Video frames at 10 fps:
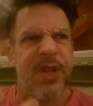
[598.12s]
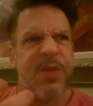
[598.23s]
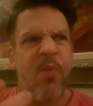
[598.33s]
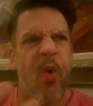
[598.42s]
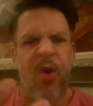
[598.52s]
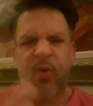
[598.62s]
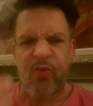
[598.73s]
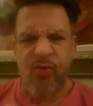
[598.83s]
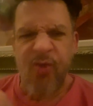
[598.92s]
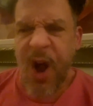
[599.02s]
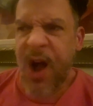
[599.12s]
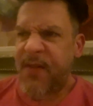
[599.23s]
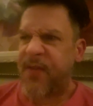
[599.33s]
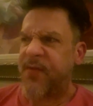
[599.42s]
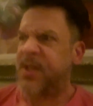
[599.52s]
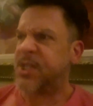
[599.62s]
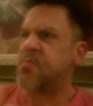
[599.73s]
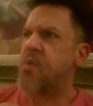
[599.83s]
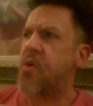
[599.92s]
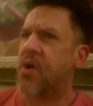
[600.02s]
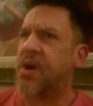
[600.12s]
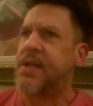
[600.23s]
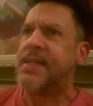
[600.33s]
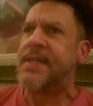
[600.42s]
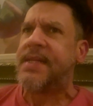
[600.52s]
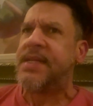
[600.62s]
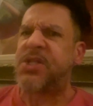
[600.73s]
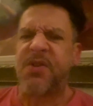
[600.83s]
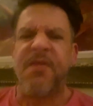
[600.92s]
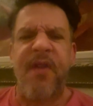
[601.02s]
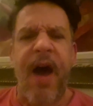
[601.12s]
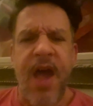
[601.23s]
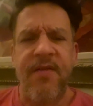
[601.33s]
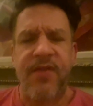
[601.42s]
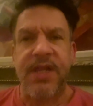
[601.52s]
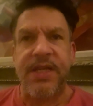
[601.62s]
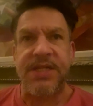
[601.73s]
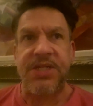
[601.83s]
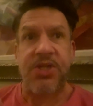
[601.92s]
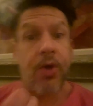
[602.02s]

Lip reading: more rough, this more survivalist